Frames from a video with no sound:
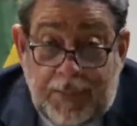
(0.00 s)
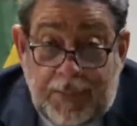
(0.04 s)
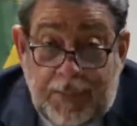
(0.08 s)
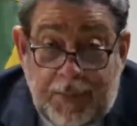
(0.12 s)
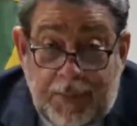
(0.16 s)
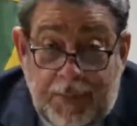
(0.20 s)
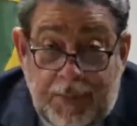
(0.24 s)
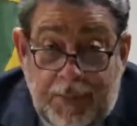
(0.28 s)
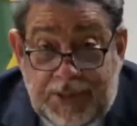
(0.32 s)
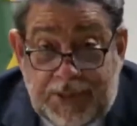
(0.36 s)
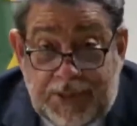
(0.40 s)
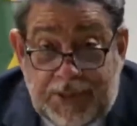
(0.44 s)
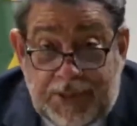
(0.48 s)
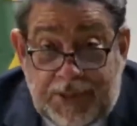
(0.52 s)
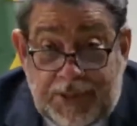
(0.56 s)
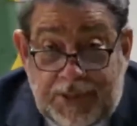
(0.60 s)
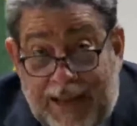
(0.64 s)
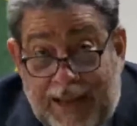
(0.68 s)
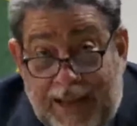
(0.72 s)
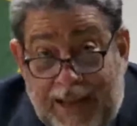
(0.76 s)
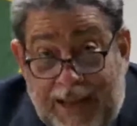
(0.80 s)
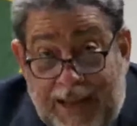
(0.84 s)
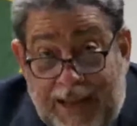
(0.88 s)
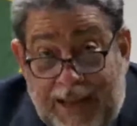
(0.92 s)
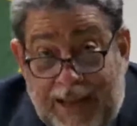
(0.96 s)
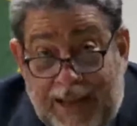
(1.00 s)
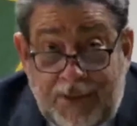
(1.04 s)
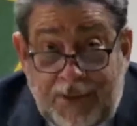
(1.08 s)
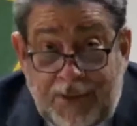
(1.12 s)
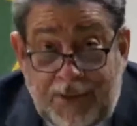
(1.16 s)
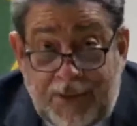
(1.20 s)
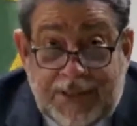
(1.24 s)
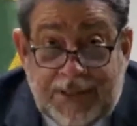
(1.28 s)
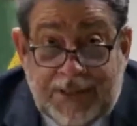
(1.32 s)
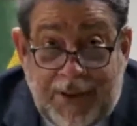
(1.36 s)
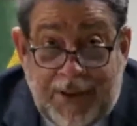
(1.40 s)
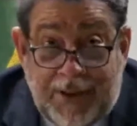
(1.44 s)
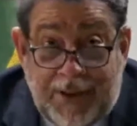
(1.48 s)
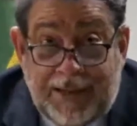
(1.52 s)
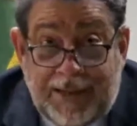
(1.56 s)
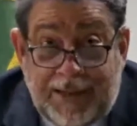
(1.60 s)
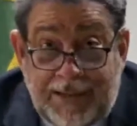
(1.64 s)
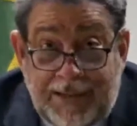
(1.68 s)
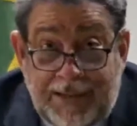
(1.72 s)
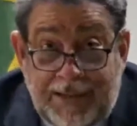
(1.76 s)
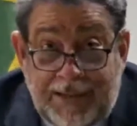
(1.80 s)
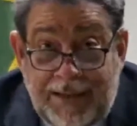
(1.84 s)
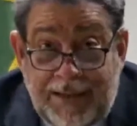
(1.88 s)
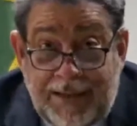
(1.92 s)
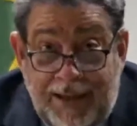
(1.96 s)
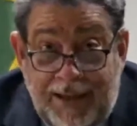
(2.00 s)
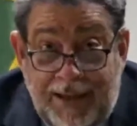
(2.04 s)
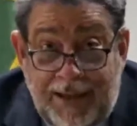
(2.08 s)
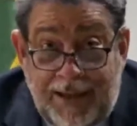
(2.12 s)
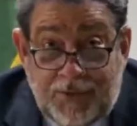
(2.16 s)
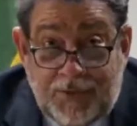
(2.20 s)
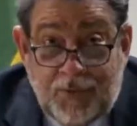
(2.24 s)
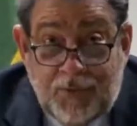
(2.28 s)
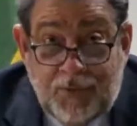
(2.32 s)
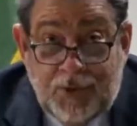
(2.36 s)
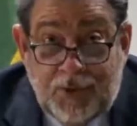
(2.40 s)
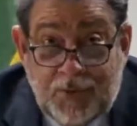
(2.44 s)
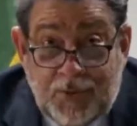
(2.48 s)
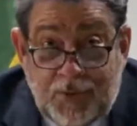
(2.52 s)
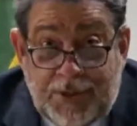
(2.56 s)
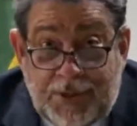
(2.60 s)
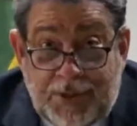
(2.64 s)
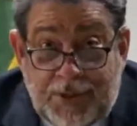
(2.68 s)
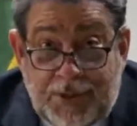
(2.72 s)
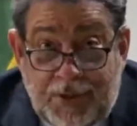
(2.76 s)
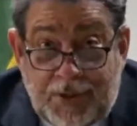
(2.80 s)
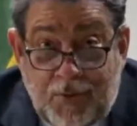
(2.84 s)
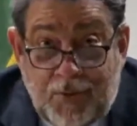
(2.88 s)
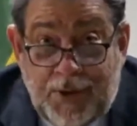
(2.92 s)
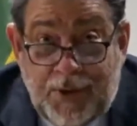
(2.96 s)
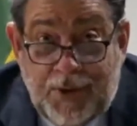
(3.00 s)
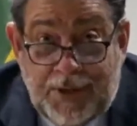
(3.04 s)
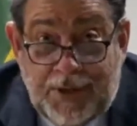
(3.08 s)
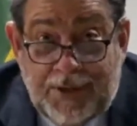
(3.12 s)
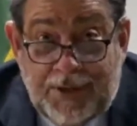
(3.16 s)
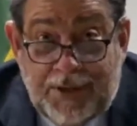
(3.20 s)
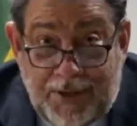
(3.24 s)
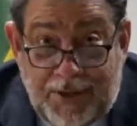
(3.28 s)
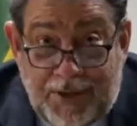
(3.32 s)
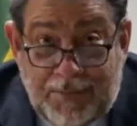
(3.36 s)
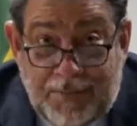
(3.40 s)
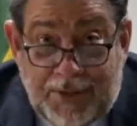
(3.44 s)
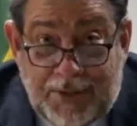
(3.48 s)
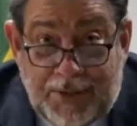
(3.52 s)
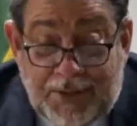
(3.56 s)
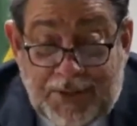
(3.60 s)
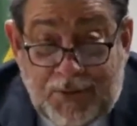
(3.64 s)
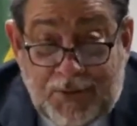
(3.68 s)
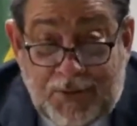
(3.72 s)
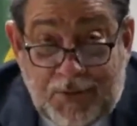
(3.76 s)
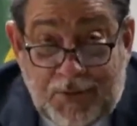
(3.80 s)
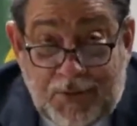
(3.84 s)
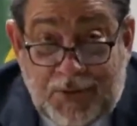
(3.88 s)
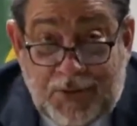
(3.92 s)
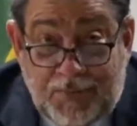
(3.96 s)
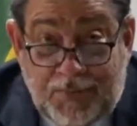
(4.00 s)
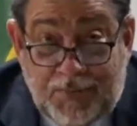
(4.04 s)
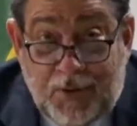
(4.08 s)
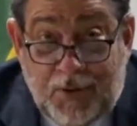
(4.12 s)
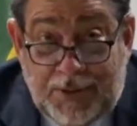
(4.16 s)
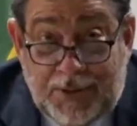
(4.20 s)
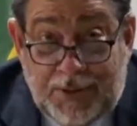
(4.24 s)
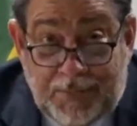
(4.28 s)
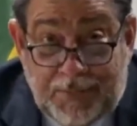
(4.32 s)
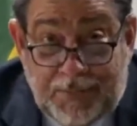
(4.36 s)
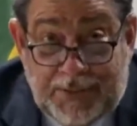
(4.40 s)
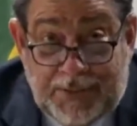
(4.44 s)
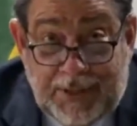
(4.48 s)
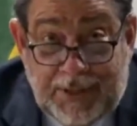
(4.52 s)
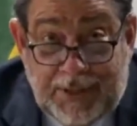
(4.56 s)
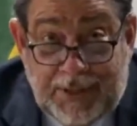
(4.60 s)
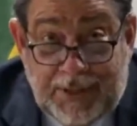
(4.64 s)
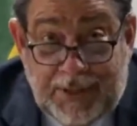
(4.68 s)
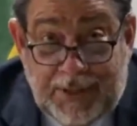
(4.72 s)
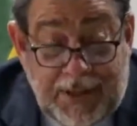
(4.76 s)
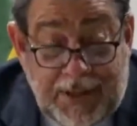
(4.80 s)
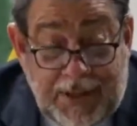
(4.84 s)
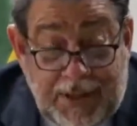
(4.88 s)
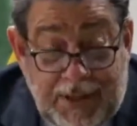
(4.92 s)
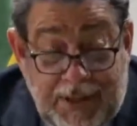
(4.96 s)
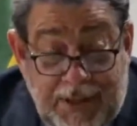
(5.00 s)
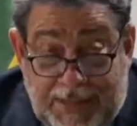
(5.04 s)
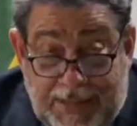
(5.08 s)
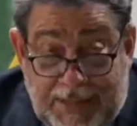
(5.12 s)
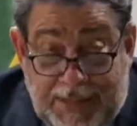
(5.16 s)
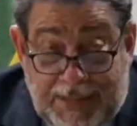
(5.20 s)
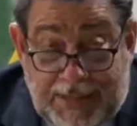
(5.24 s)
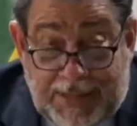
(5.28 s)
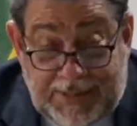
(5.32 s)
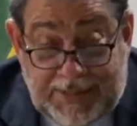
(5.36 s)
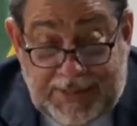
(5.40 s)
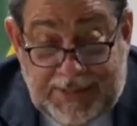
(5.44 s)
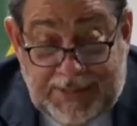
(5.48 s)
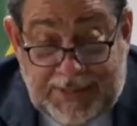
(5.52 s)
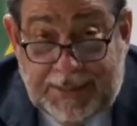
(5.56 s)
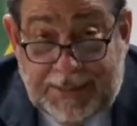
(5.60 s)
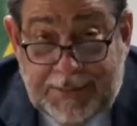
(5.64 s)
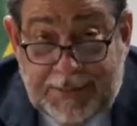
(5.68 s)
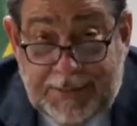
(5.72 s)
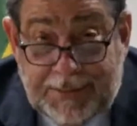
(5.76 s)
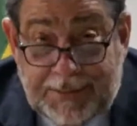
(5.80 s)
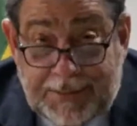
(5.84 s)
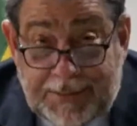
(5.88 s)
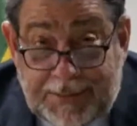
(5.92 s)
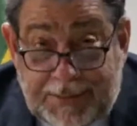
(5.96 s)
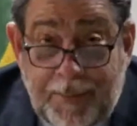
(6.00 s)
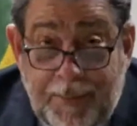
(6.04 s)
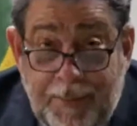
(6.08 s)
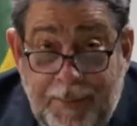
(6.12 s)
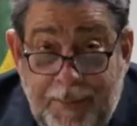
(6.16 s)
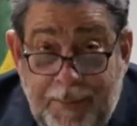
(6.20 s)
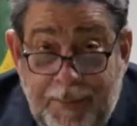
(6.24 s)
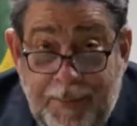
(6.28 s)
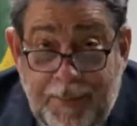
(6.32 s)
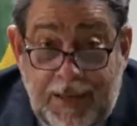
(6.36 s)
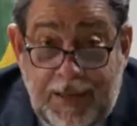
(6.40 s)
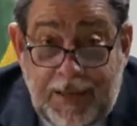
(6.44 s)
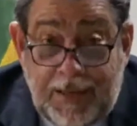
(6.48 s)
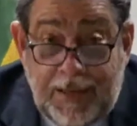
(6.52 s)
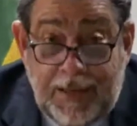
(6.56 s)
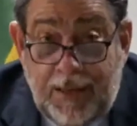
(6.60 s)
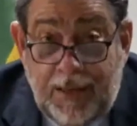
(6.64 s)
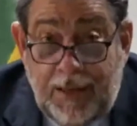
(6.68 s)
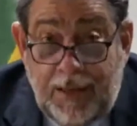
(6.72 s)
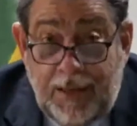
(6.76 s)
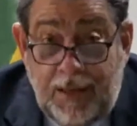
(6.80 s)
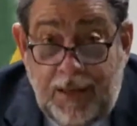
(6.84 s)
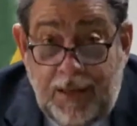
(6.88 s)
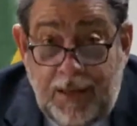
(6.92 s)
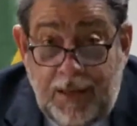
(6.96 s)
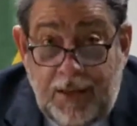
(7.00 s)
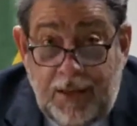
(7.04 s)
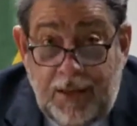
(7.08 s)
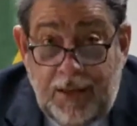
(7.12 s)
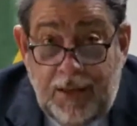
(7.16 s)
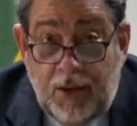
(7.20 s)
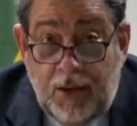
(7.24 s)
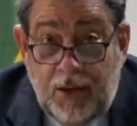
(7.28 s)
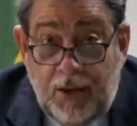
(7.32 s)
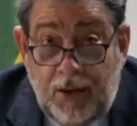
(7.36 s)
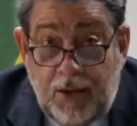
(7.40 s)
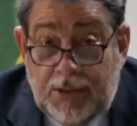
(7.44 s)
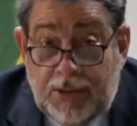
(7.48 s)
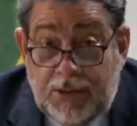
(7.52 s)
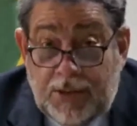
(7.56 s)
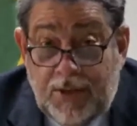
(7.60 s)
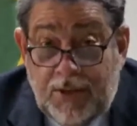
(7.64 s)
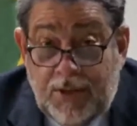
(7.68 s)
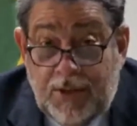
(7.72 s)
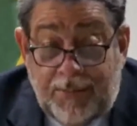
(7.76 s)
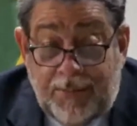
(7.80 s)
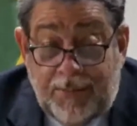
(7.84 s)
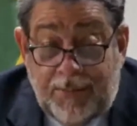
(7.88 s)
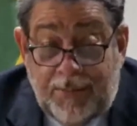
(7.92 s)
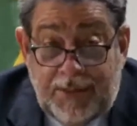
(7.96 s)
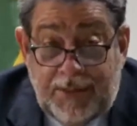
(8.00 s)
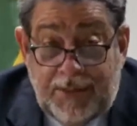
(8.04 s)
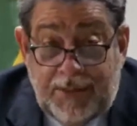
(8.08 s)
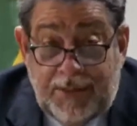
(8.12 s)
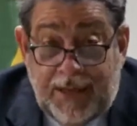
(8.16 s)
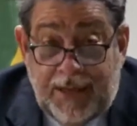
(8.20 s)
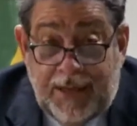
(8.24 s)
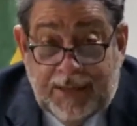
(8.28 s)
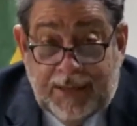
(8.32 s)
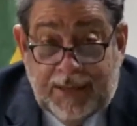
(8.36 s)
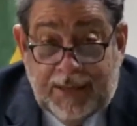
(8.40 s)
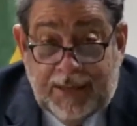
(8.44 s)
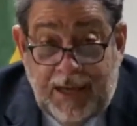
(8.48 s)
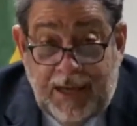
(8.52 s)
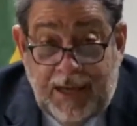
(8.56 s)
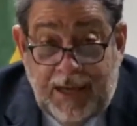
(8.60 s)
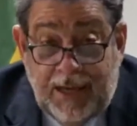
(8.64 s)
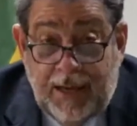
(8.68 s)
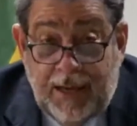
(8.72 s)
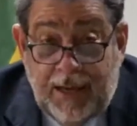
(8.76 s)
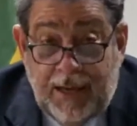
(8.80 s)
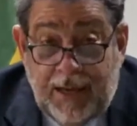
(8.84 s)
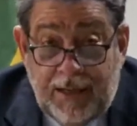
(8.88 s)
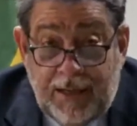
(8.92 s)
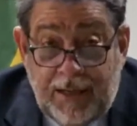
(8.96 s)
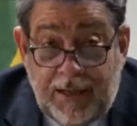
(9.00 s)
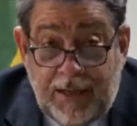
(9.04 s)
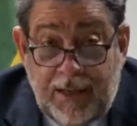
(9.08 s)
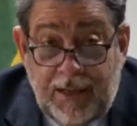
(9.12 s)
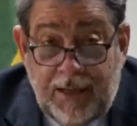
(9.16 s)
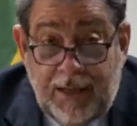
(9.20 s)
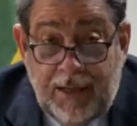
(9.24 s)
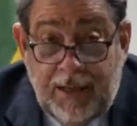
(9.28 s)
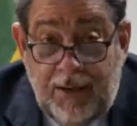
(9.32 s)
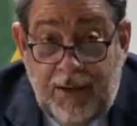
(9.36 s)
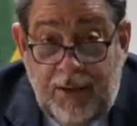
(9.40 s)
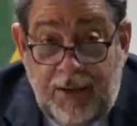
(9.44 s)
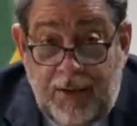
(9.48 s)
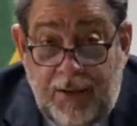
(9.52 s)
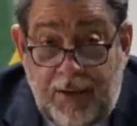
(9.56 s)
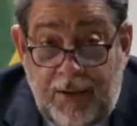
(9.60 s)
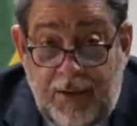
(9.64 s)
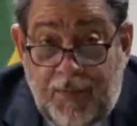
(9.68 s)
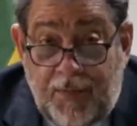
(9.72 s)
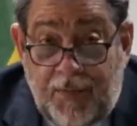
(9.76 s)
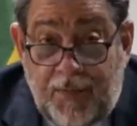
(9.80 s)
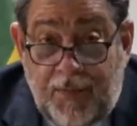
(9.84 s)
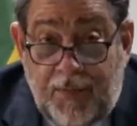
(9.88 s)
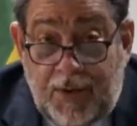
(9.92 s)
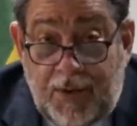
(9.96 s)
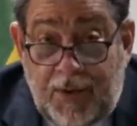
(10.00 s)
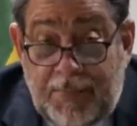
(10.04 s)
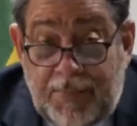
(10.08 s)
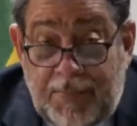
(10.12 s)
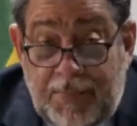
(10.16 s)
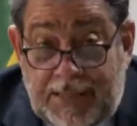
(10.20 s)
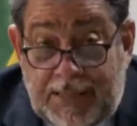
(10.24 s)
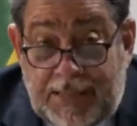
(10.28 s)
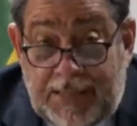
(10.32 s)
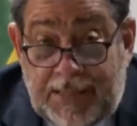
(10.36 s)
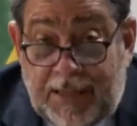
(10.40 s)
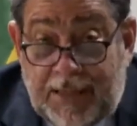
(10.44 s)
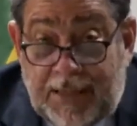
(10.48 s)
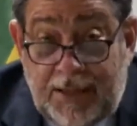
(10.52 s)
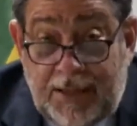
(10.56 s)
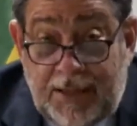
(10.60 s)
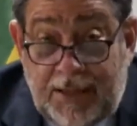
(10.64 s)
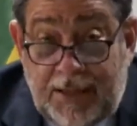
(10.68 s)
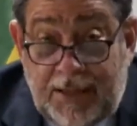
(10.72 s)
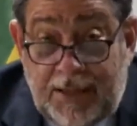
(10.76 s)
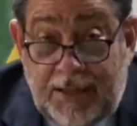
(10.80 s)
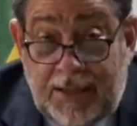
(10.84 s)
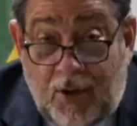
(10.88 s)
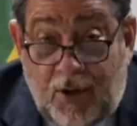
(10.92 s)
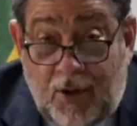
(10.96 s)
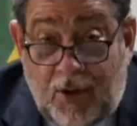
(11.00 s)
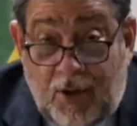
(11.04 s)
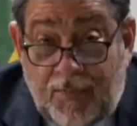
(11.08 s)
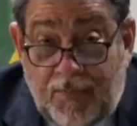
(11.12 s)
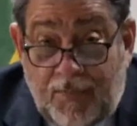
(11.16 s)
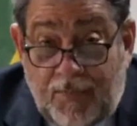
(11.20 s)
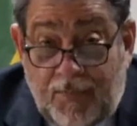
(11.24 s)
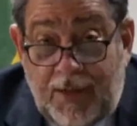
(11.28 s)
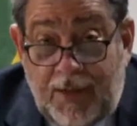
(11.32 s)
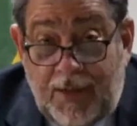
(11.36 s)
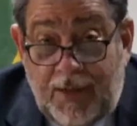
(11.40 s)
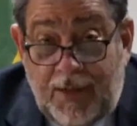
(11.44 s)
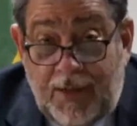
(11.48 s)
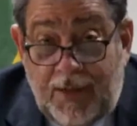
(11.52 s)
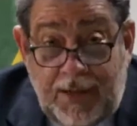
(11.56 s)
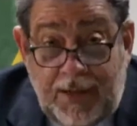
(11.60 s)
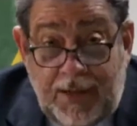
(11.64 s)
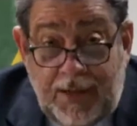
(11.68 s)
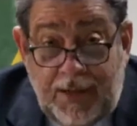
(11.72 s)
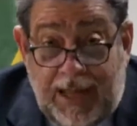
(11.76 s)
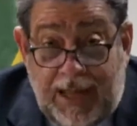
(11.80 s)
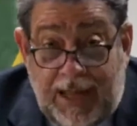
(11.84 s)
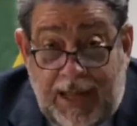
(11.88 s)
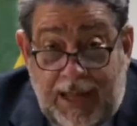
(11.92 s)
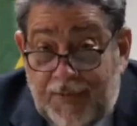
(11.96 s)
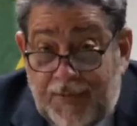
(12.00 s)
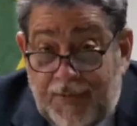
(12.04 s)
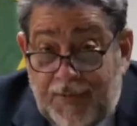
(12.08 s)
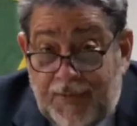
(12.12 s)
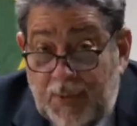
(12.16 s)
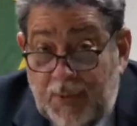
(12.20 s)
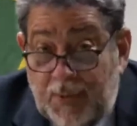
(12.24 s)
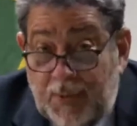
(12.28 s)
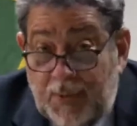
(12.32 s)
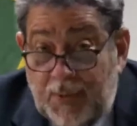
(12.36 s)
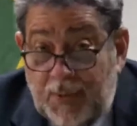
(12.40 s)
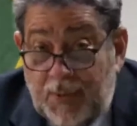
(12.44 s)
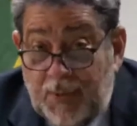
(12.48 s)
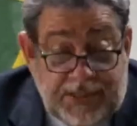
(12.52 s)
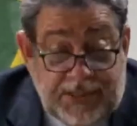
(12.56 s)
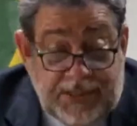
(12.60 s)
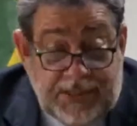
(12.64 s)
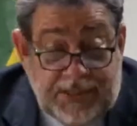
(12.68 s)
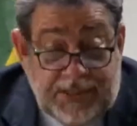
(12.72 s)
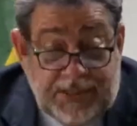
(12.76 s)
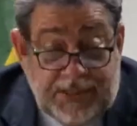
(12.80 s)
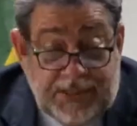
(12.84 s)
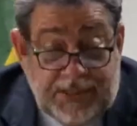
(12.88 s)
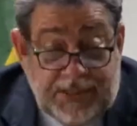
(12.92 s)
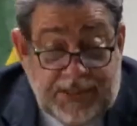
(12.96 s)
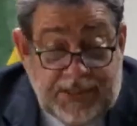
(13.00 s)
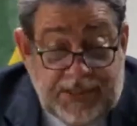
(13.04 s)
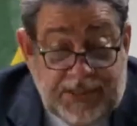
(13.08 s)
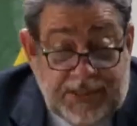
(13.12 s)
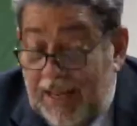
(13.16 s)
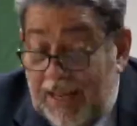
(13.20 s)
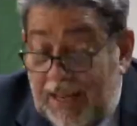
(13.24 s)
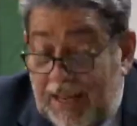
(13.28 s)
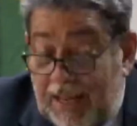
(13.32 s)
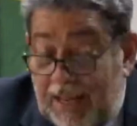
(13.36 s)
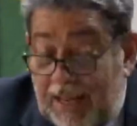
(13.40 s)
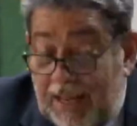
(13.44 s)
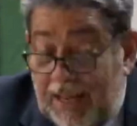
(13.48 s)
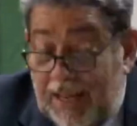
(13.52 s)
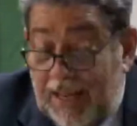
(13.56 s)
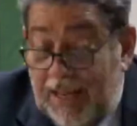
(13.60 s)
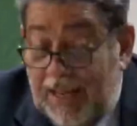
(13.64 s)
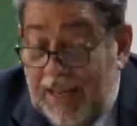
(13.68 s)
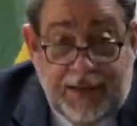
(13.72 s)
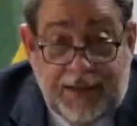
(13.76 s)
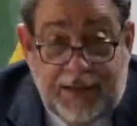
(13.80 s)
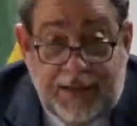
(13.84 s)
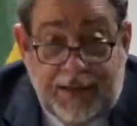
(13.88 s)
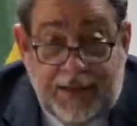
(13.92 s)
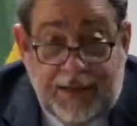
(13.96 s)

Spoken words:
which is bad, but not as bad as those which are going in numbers close to 20%. Now, what's going to happen in the next year for us basically to cover life as we know it, civilized life and living,